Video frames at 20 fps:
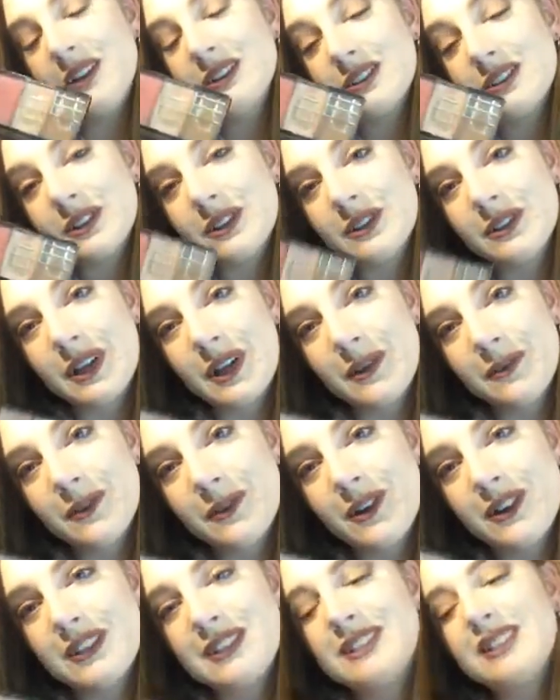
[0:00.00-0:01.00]
it's a great
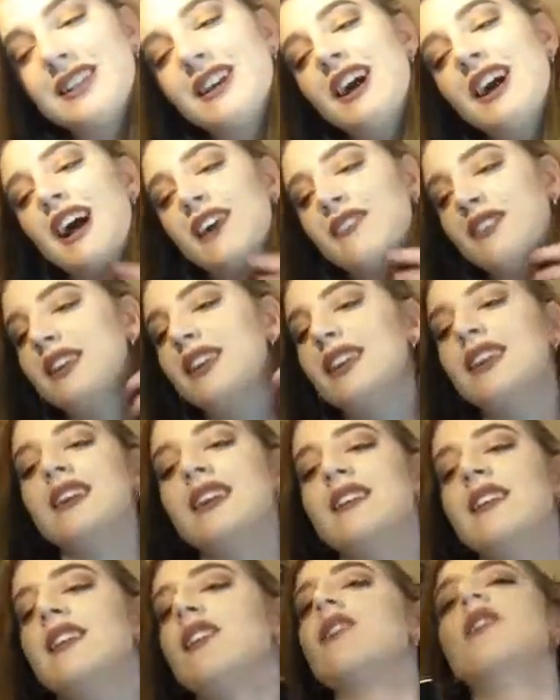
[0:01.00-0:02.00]
bronzer. I really
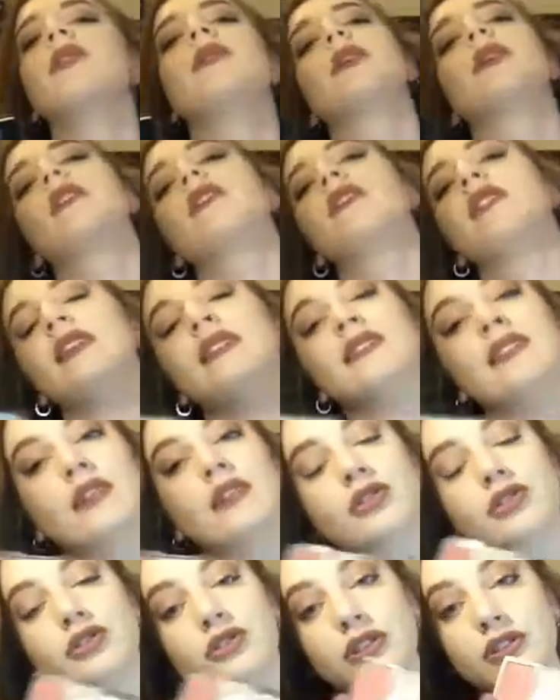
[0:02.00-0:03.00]
need a new one of these
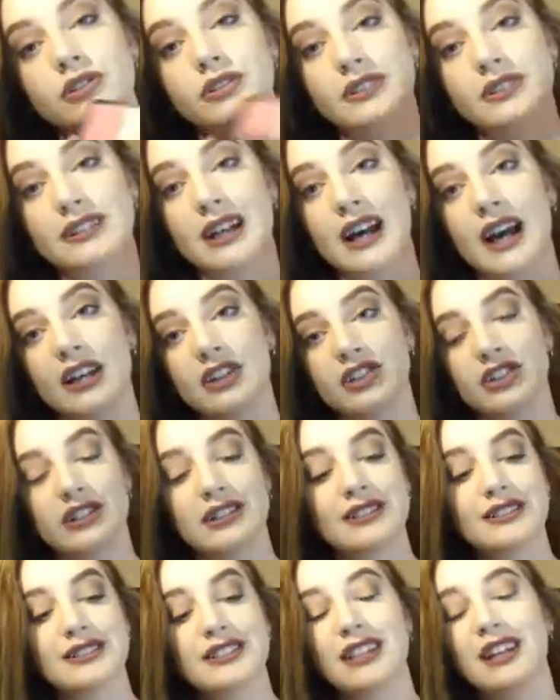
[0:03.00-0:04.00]
little trios, as you
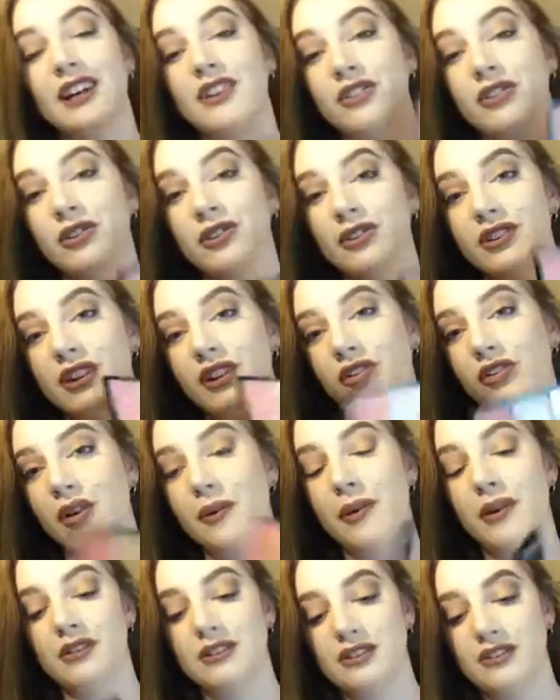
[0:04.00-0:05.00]
can see, and they're only
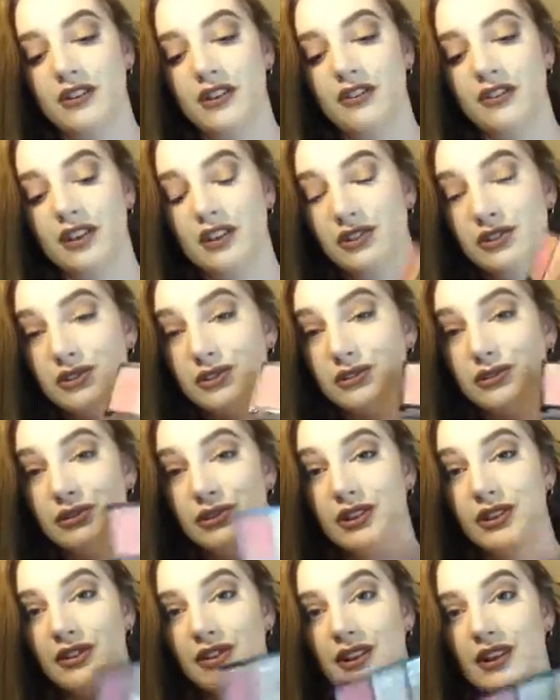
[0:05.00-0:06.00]
£3.50, so it's
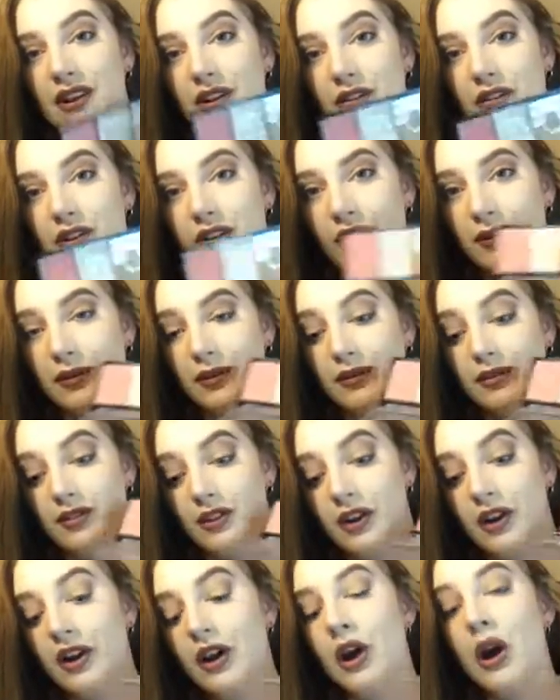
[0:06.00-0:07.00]
really, really affordable
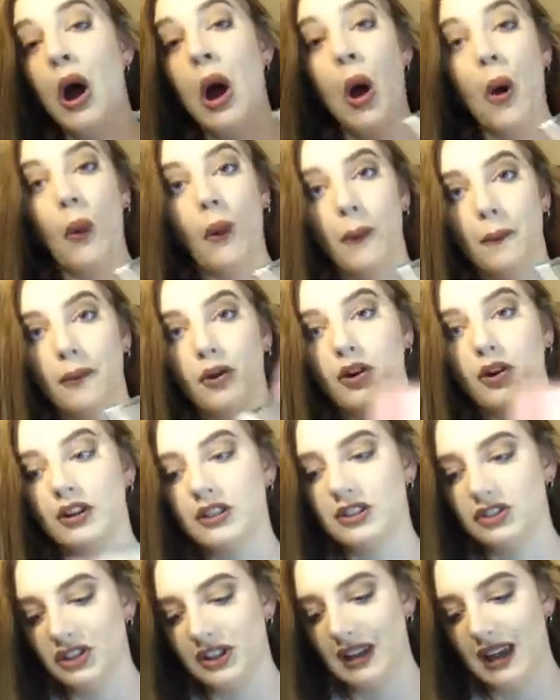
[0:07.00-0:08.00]
for what
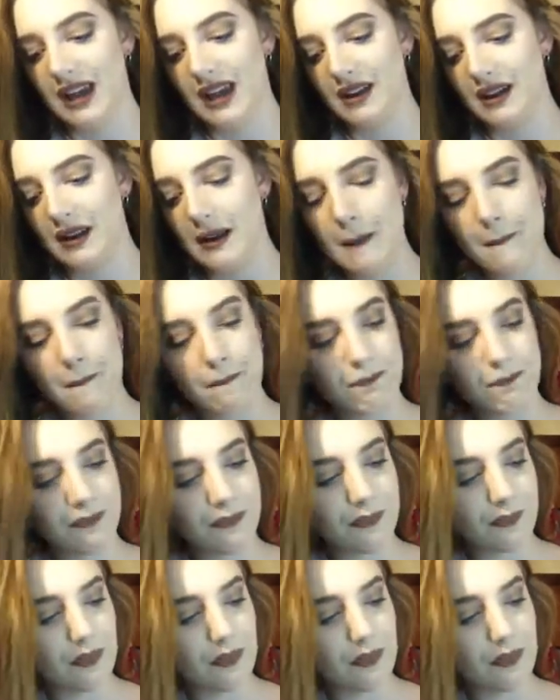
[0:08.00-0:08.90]
products you get in it.